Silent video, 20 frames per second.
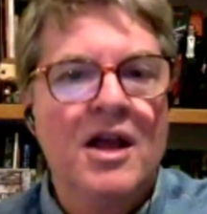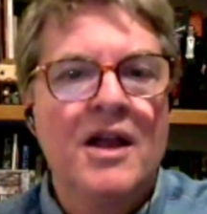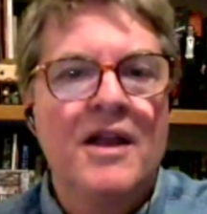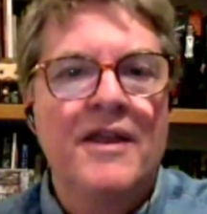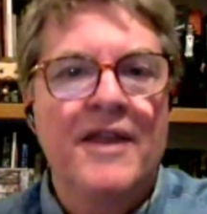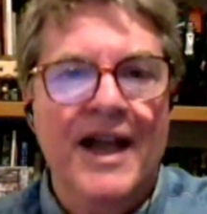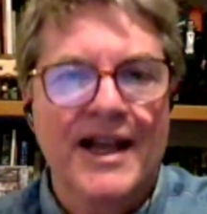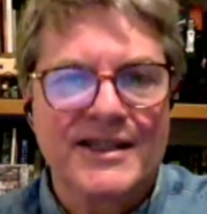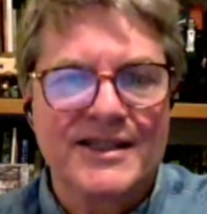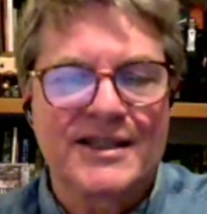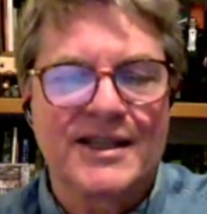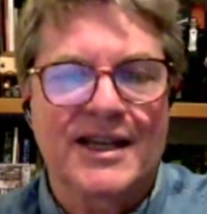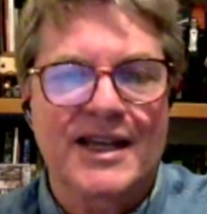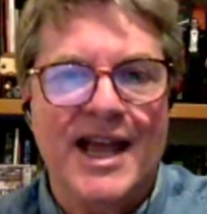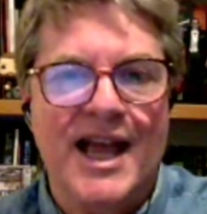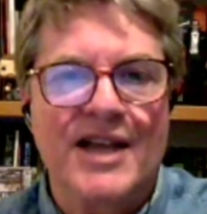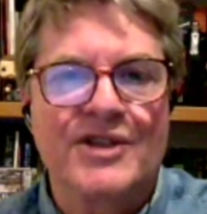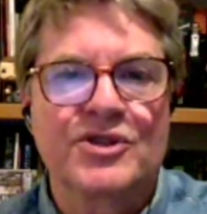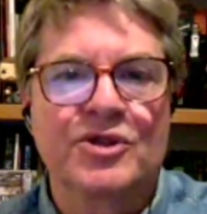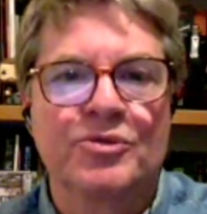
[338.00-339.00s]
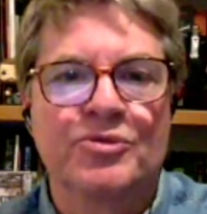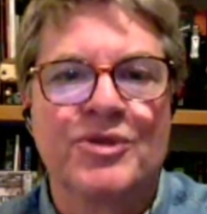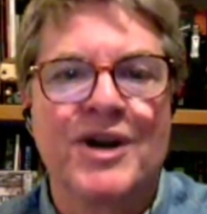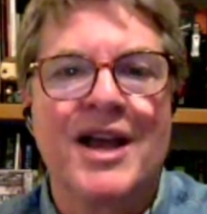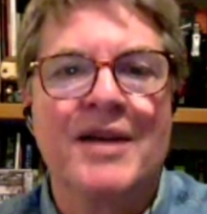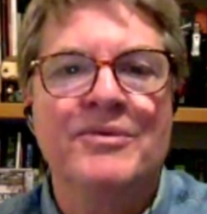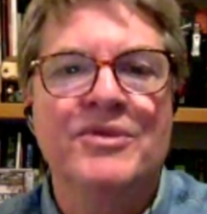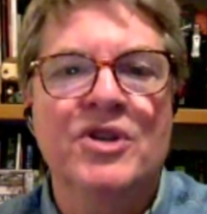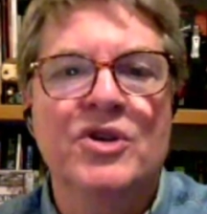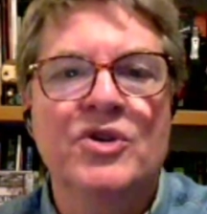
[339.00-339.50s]
That's the castle
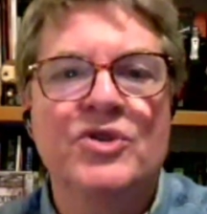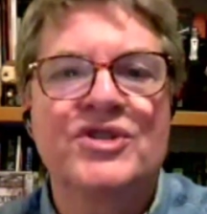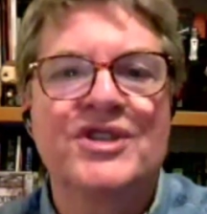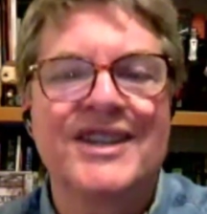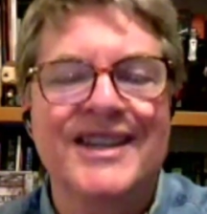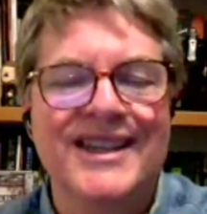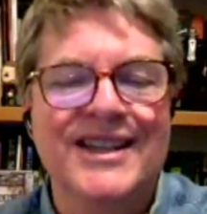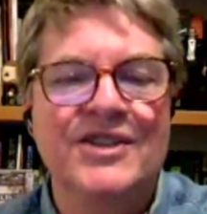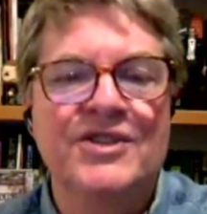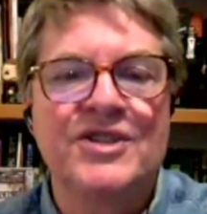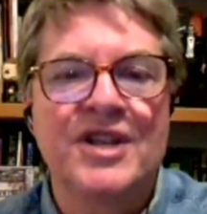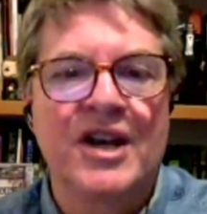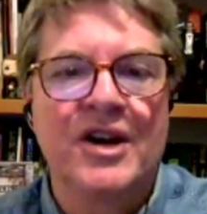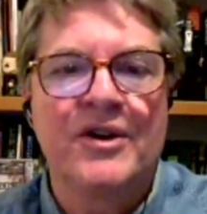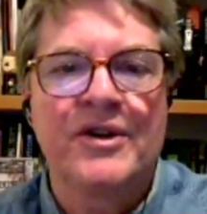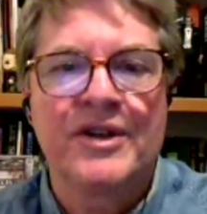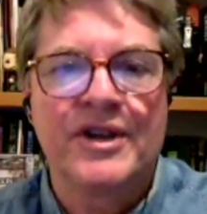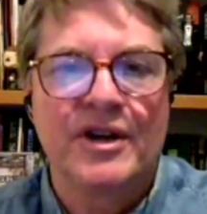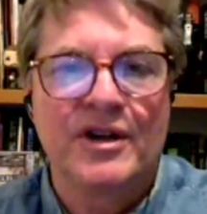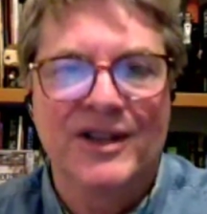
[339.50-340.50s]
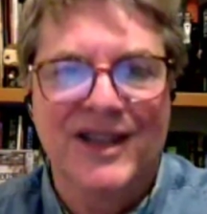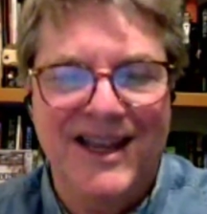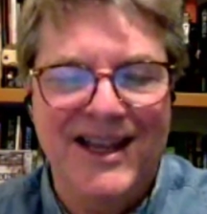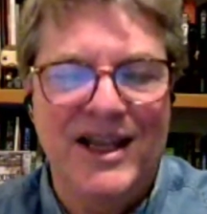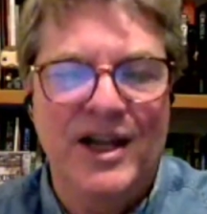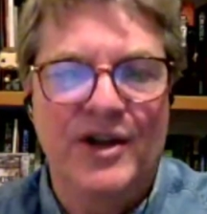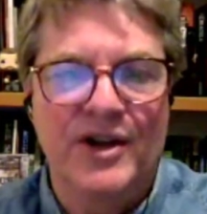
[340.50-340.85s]
Bram used the interior layout